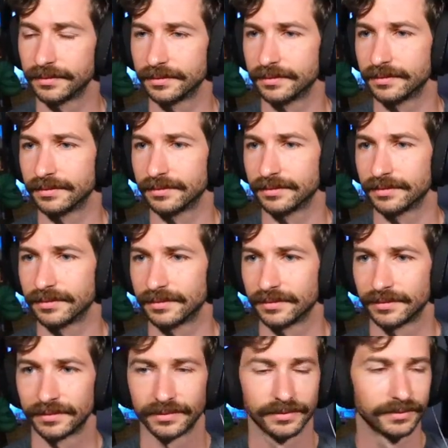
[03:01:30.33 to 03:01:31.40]
Uh,
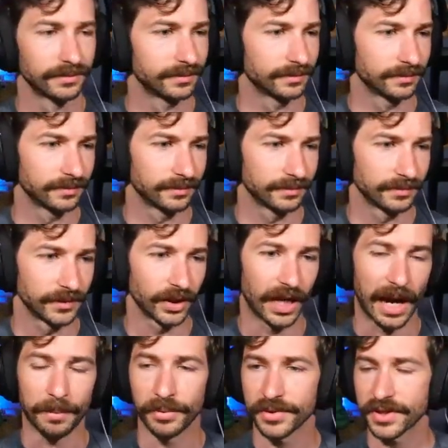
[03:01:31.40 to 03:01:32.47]
Your
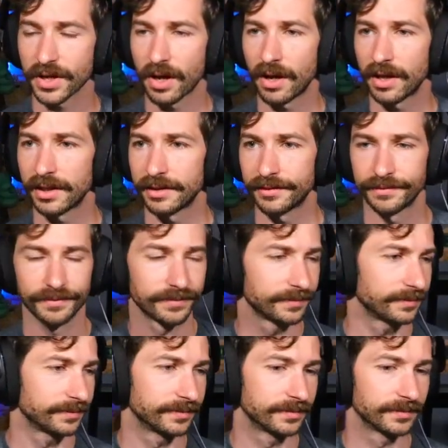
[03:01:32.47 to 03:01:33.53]
apple's gone?
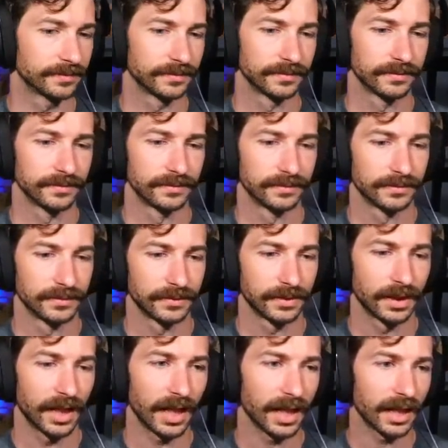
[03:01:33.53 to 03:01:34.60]

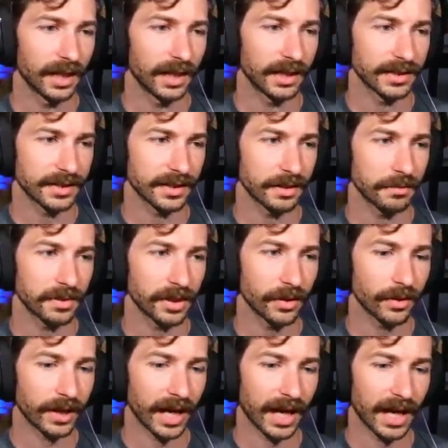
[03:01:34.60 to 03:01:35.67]
Uh, hey, it's gonna be
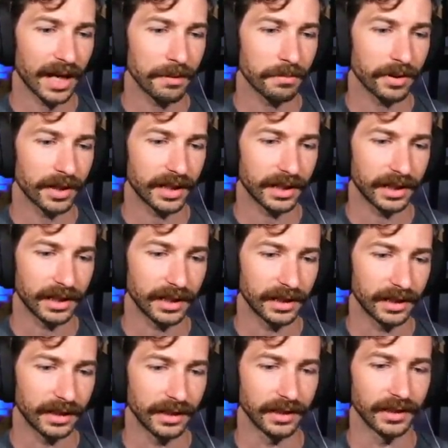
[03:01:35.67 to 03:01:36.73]
okay,
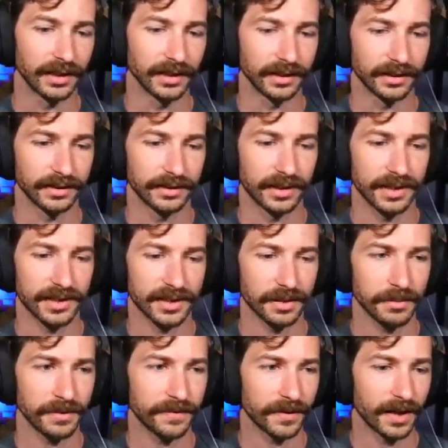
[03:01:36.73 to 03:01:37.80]
buddy. It's gonna
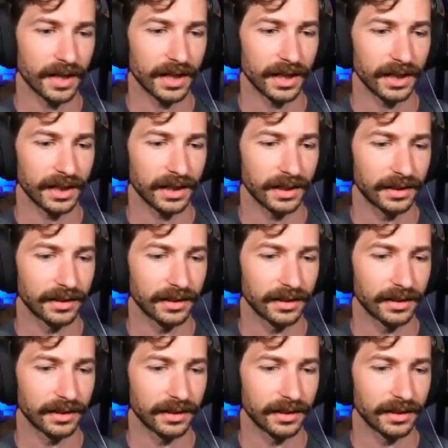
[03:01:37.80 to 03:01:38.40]
be fine. It